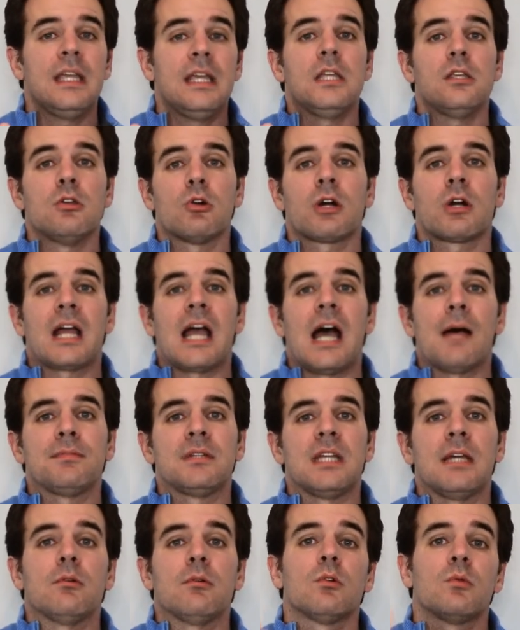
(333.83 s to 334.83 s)
in your cap
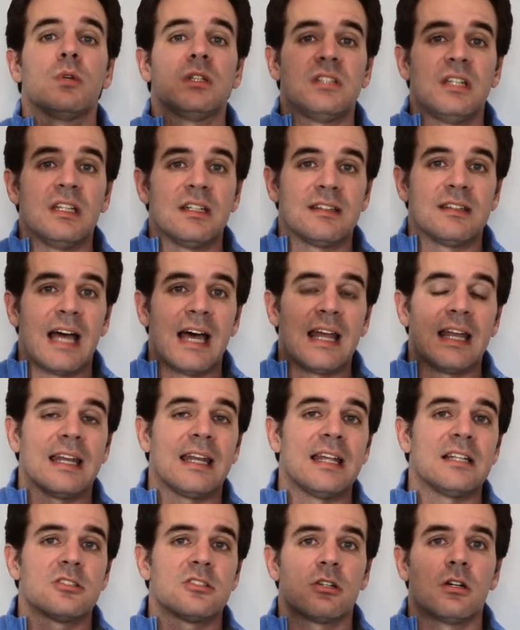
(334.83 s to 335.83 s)
table, which is that
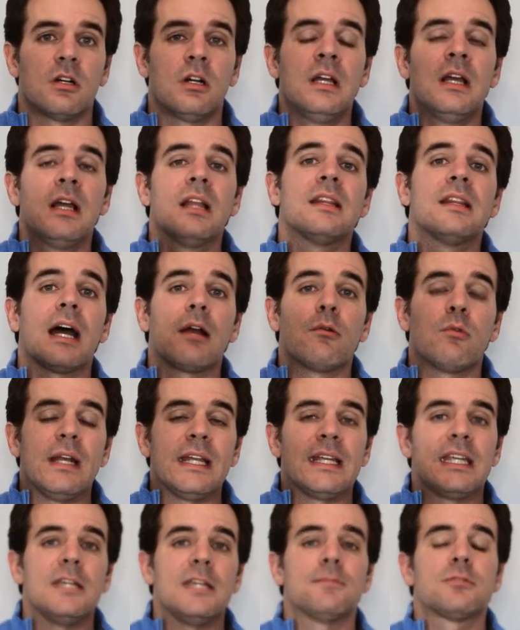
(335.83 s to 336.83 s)
ledger that
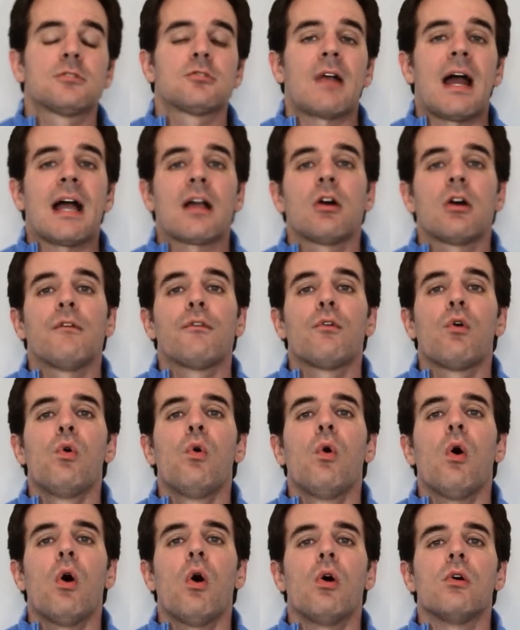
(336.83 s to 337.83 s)
really keeps track of
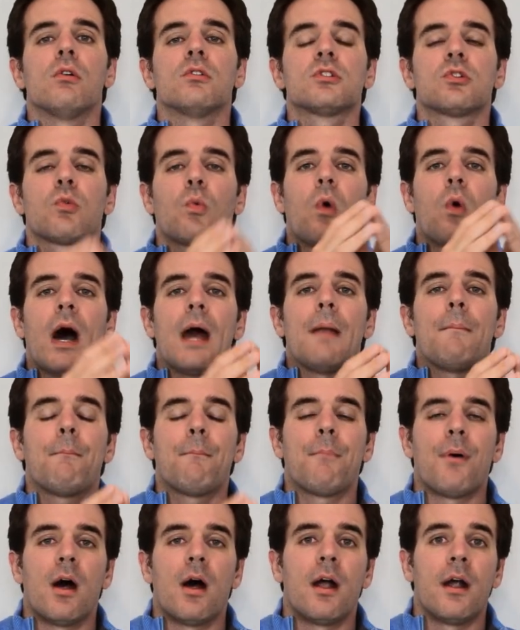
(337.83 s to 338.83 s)
who owns what
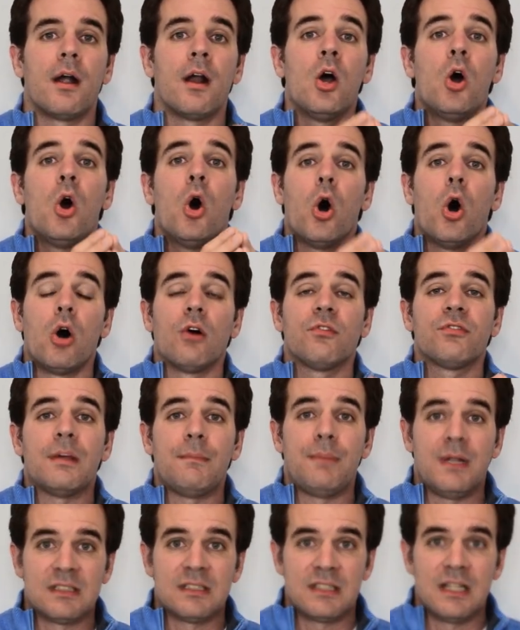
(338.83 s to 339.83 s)
part of the
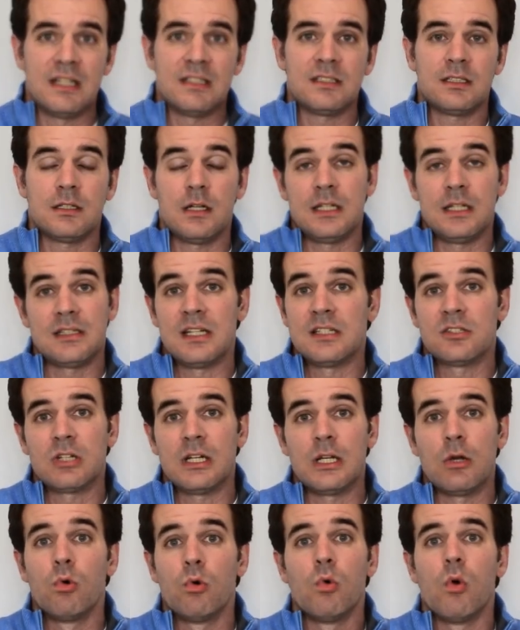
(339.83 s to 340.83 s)
business,
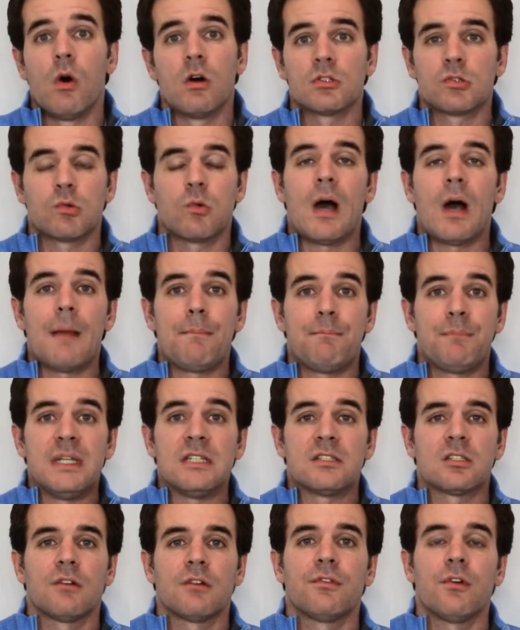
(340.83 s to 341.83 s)
essentially who owns what
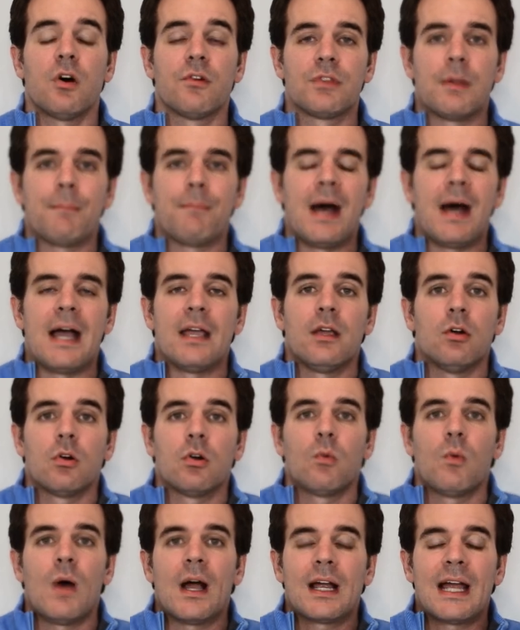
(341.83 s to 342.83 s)
piece of the pie
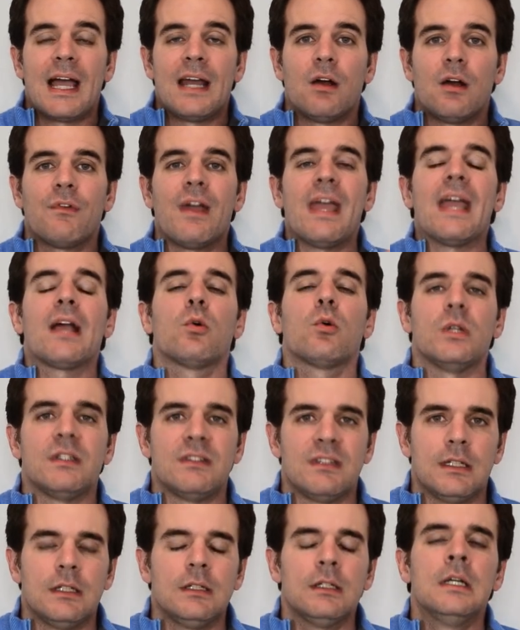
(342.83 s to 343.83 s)
or what kind of
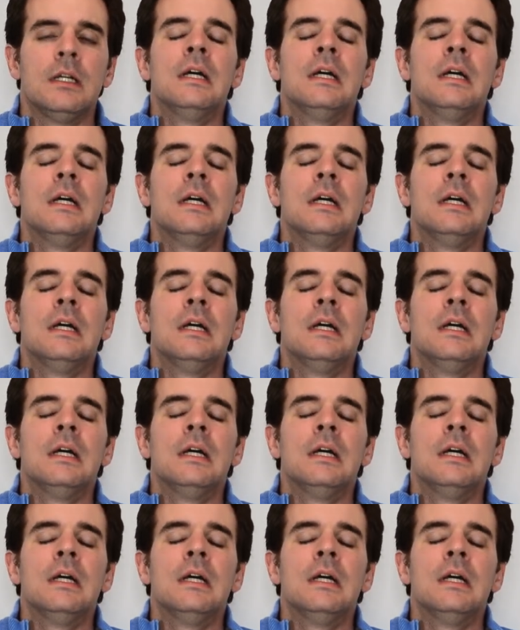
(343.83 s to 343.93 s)
equity.